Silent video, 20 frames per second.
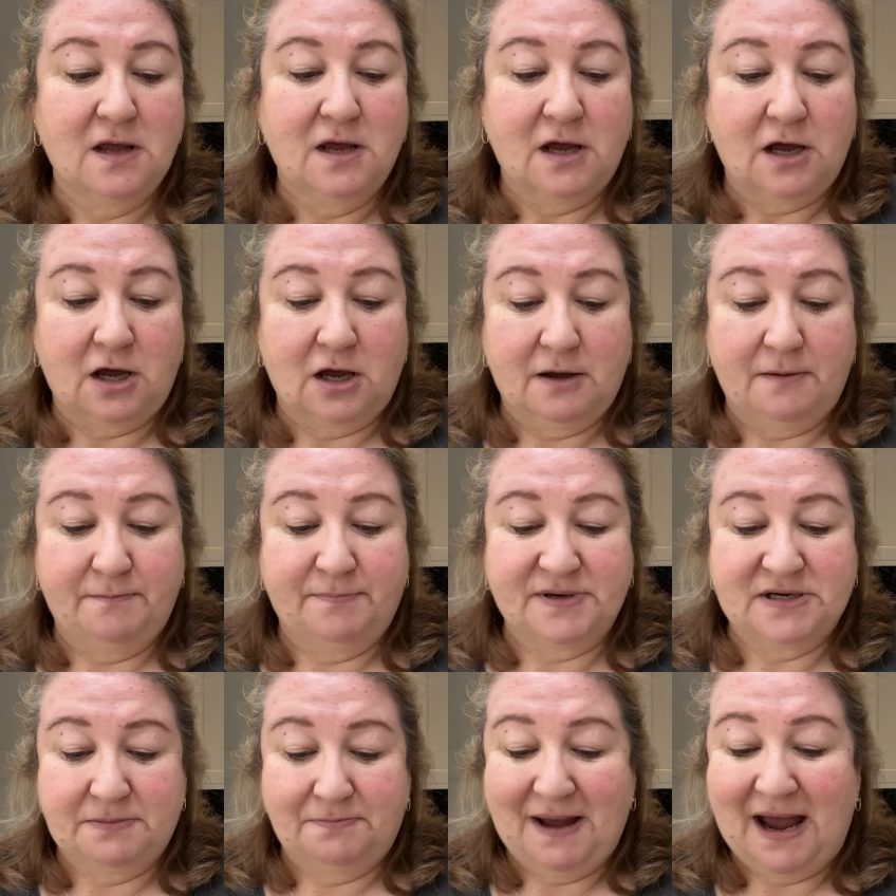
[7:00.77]

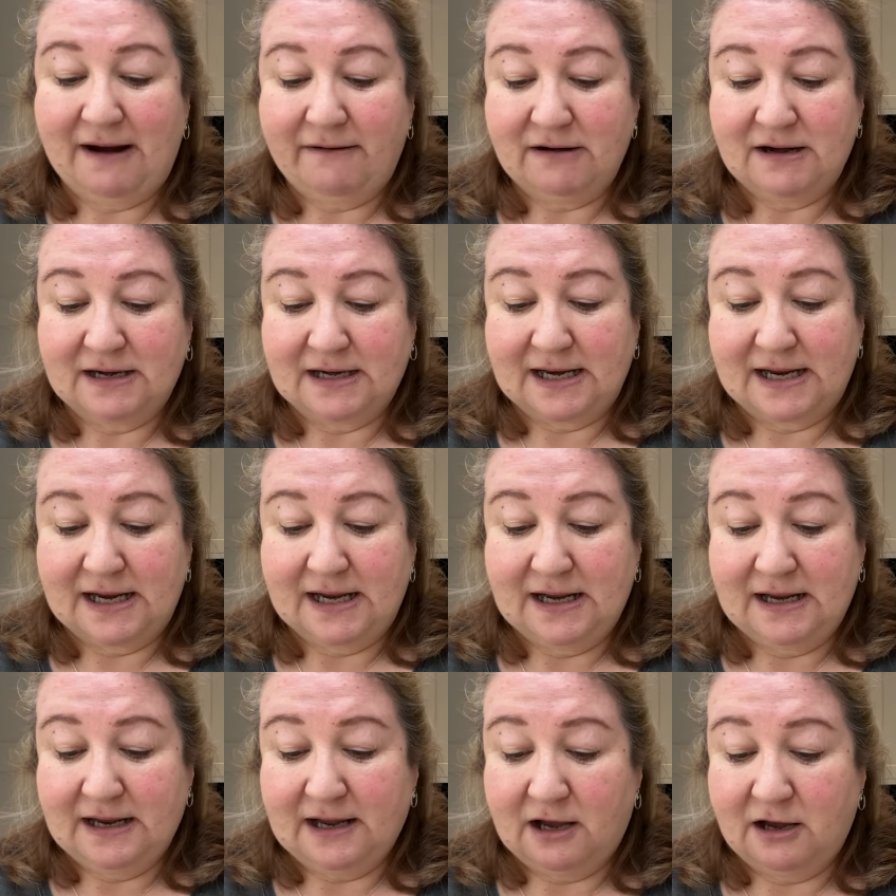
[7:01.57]
But
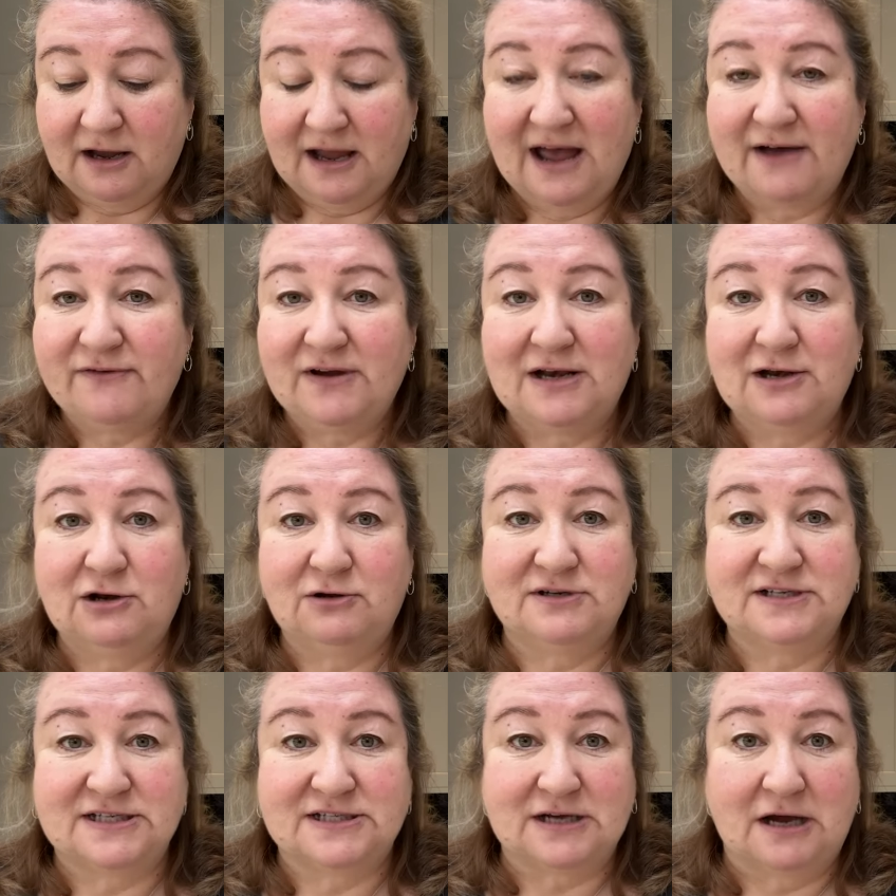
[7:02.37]
apparently, having
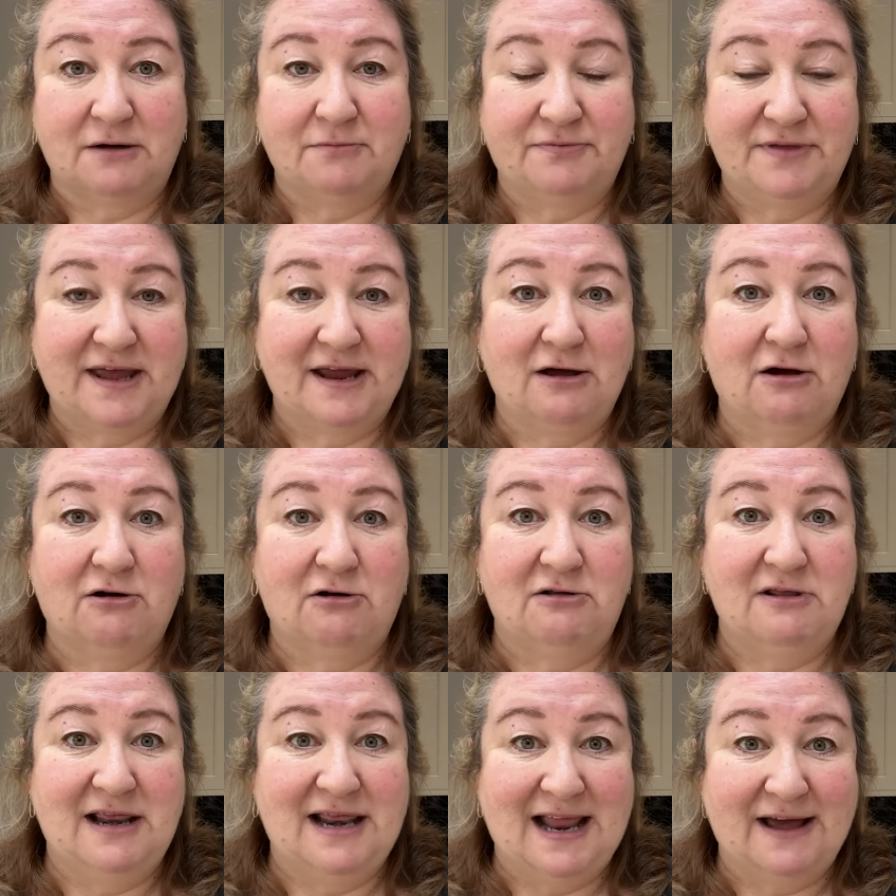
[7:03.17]
looked it up, they
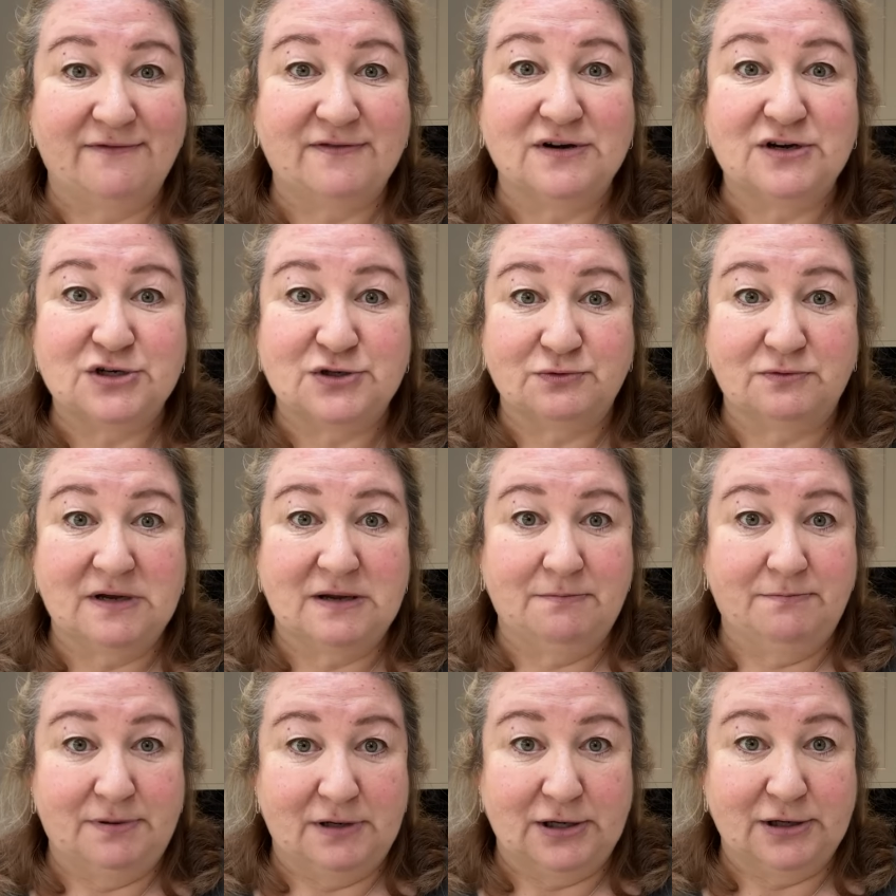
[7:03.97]
are
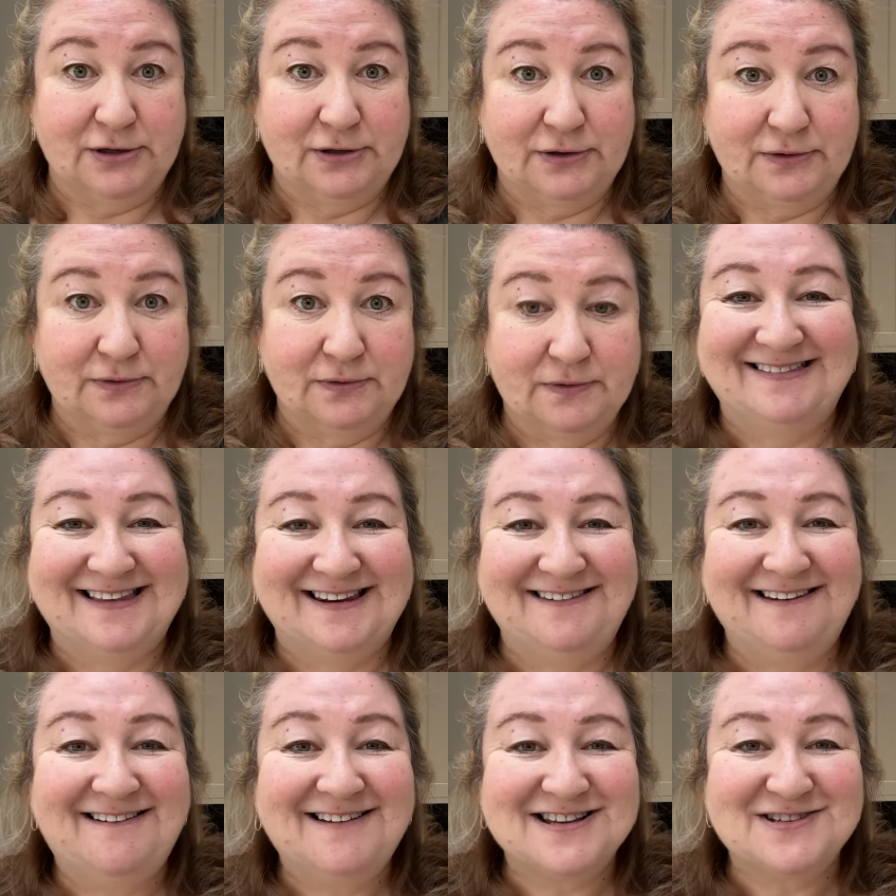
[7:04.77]
lavendery blue. The
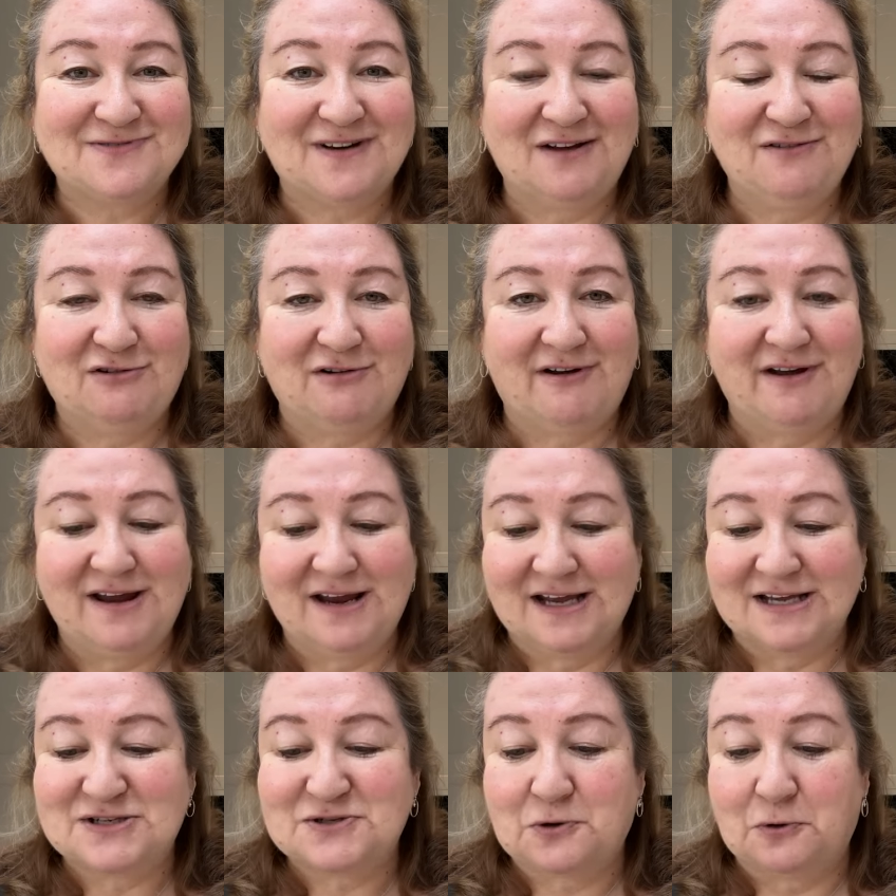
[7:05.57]
last one I'm
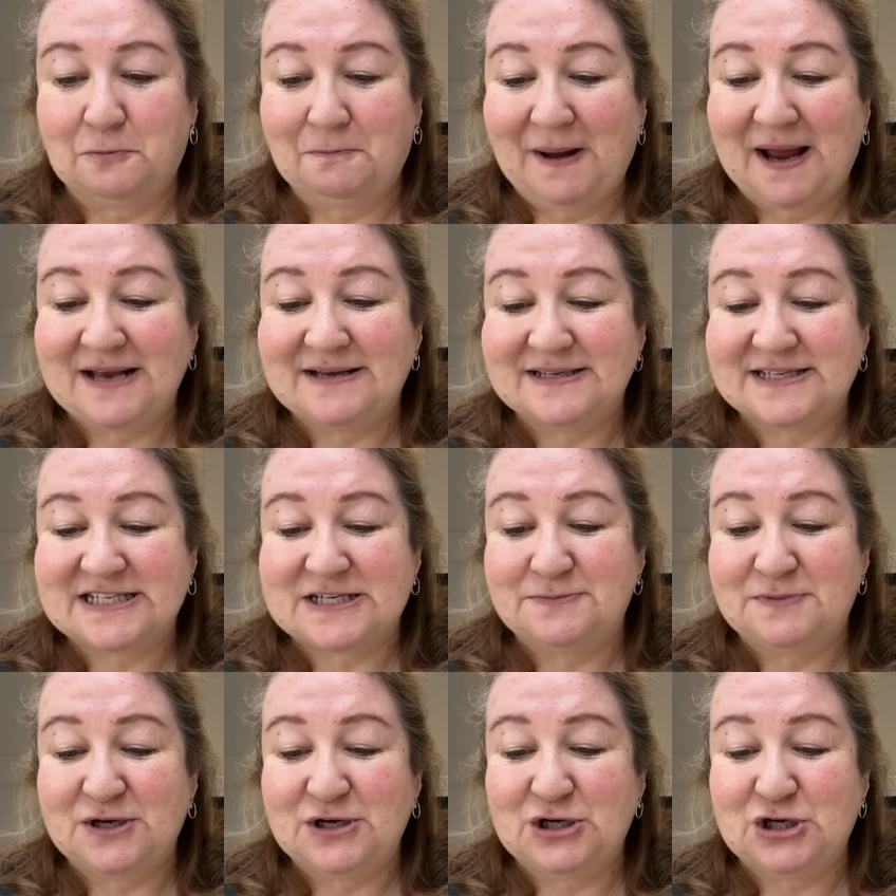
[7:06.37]
growing is called
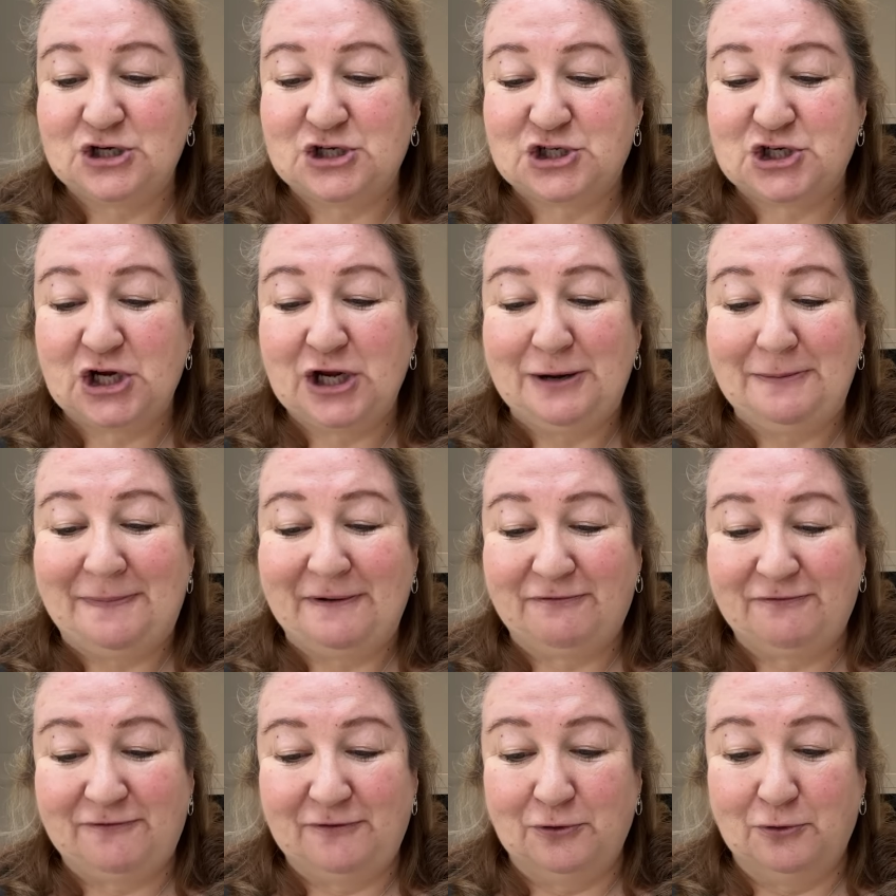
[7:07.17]
Penstemon
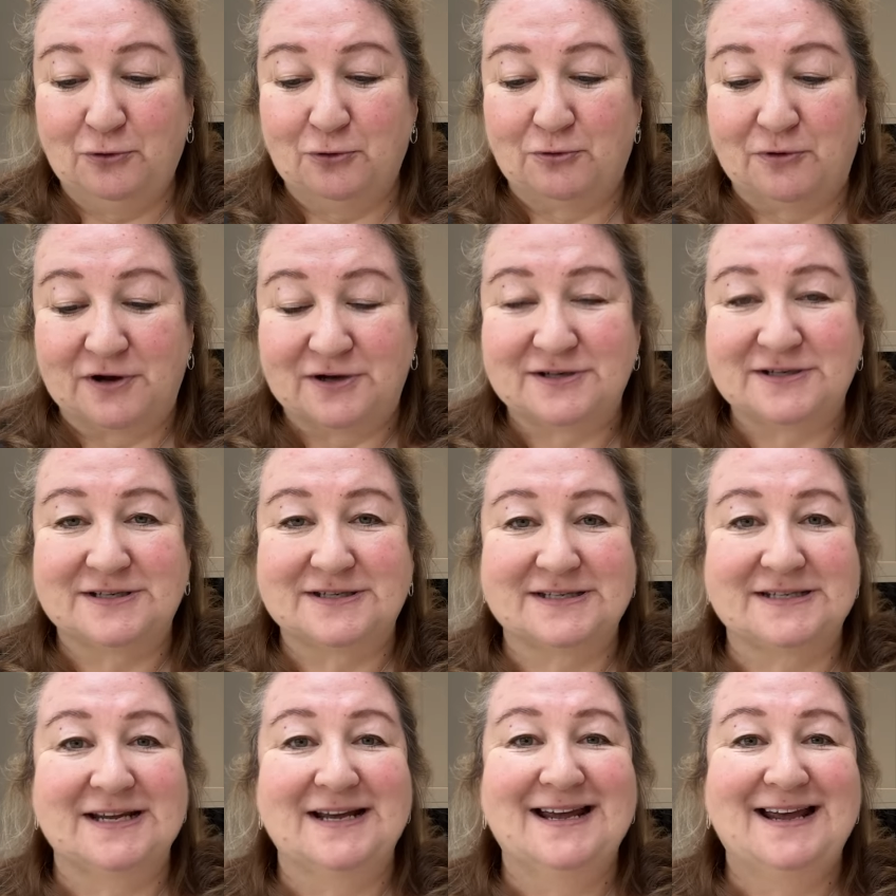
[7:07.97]

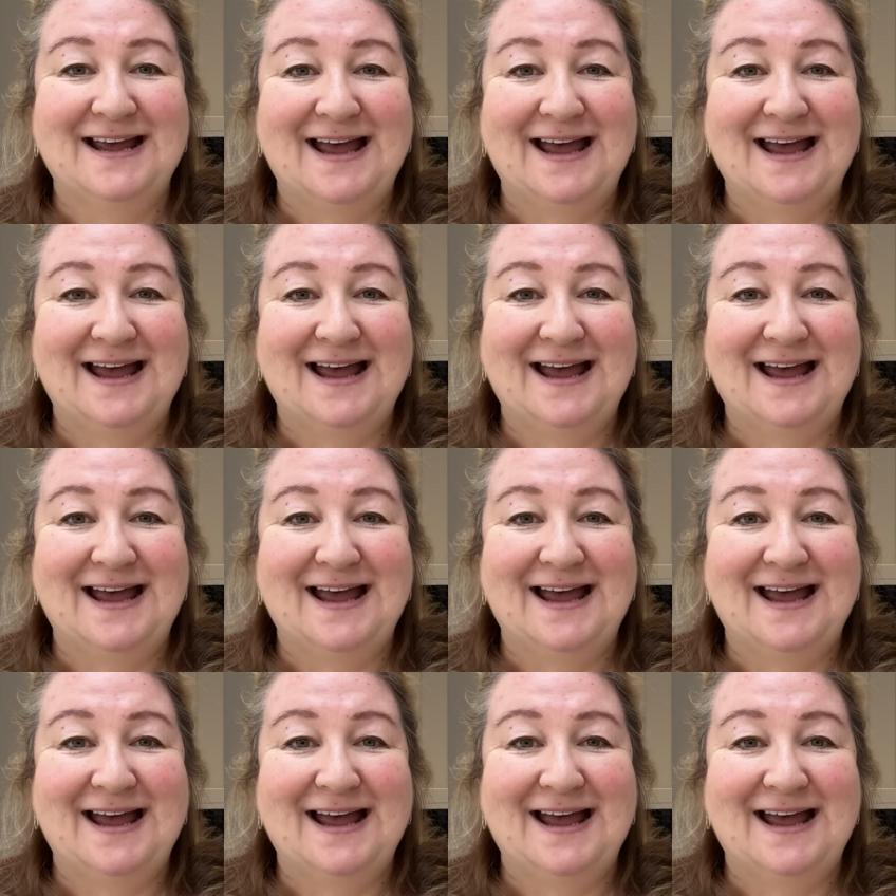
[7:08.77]
Tuberflorus.